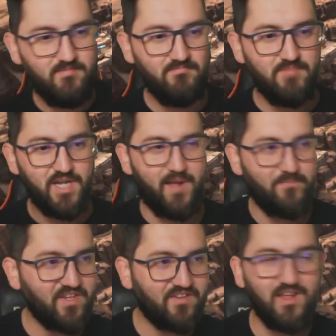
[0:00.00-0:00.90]
But yeah,
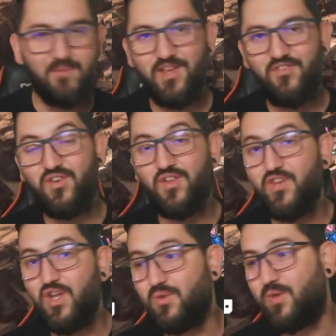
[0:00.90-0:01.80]
this is gonna be it for the
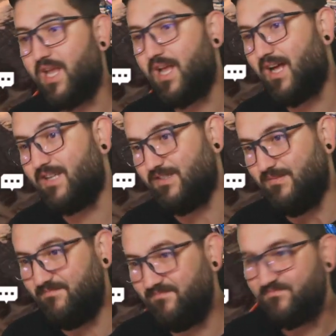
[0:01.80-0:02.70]
video today, guys.
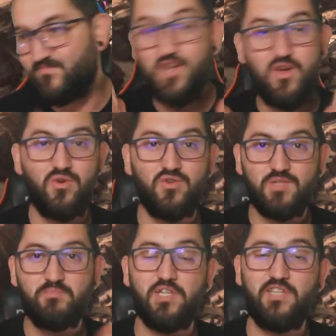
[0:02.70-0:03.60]
The
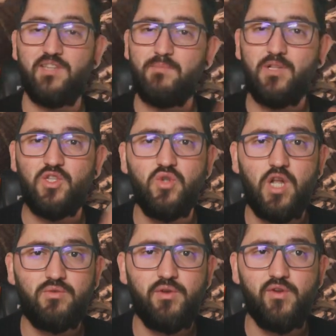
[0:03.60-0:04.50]
conclusion pretty simple. Do
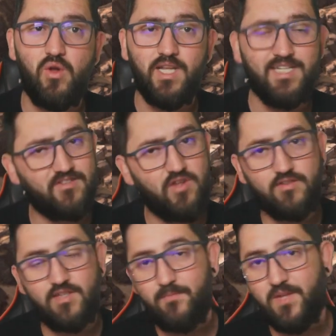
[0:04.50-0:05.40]
not reroll. It's
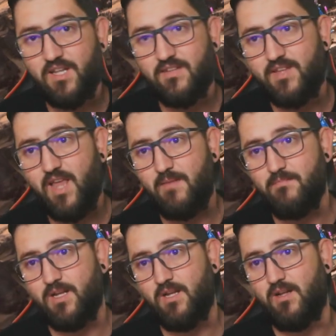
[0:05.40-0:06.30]
not something this
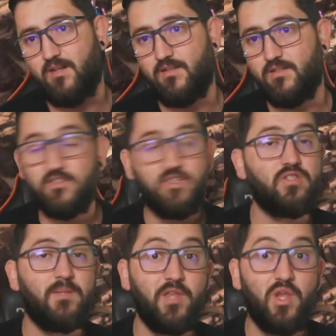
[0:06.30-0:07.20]
game, it's not
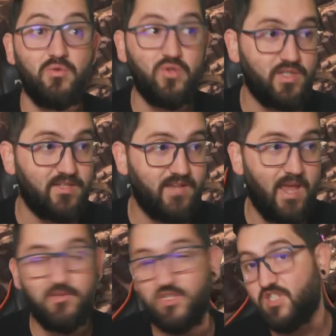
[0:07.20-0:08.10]
something you do in this
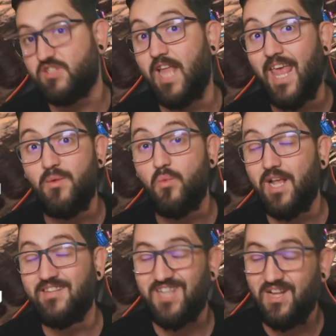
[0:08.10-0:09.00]
game. It's just a
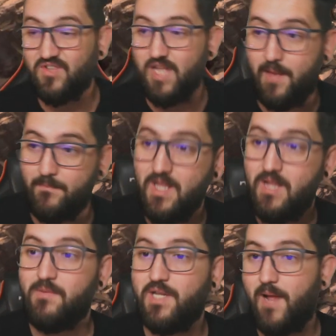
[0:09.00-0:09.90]
waste of time.
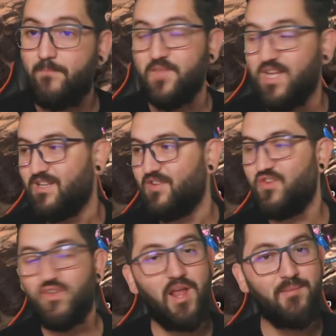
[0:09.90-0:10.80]
But yeah, if
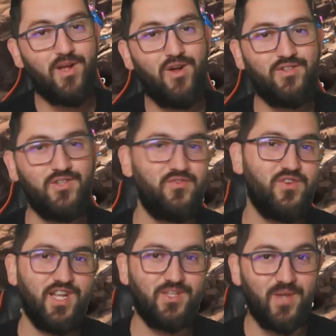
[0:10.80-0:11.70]
you do like my content, don't
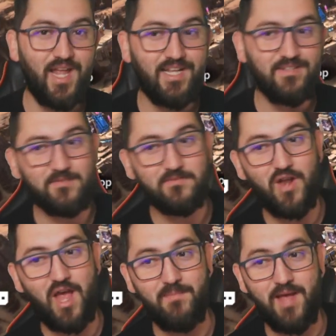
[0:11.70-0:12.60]
forget to like and
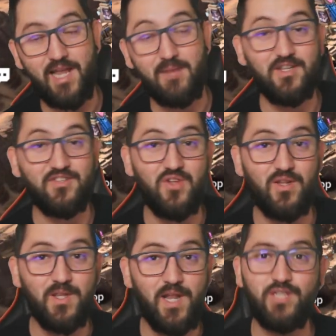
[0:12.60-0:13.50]
subscribe, and I'm gonna see you
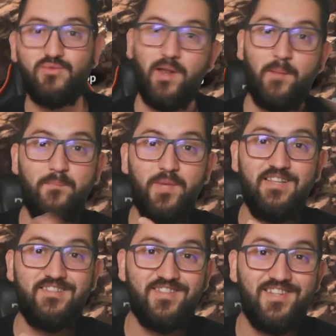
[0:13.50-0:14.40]
on the next one.
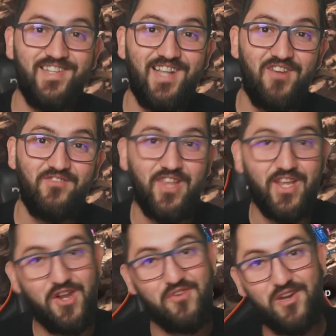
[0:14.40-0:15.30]
Peace, love,
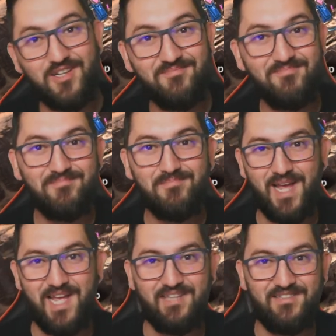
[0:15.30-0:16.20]
take care everyone. Bye guys.